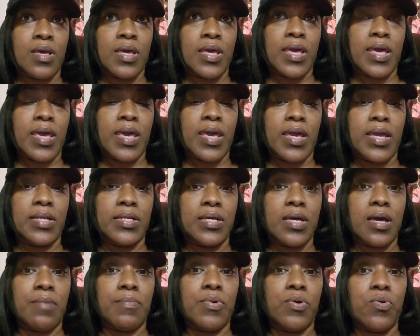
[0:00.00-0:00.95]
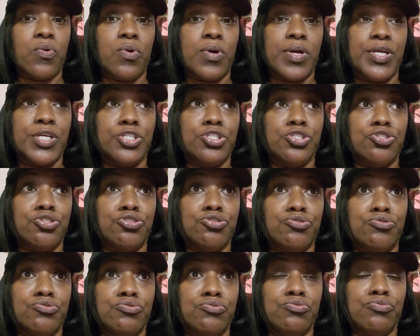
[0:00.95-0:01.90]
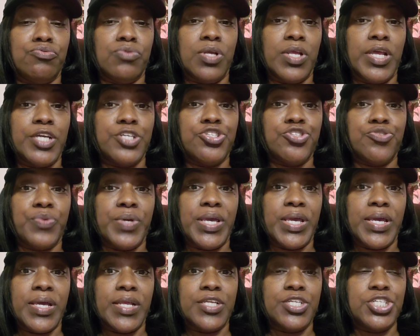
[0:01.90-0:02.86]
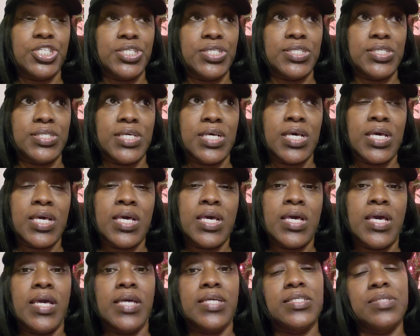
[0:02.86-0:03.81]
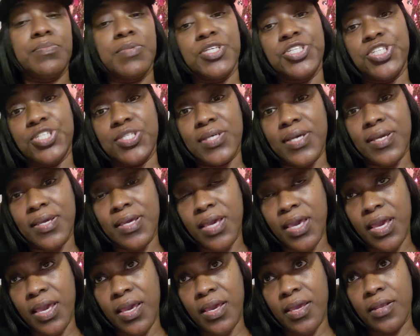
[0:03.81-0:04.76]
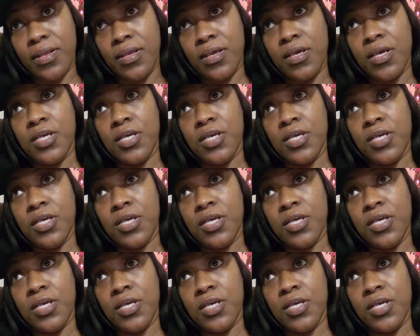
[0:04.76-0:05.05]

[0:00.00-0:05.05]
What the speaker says: and I'm going to let you in just as much as I can.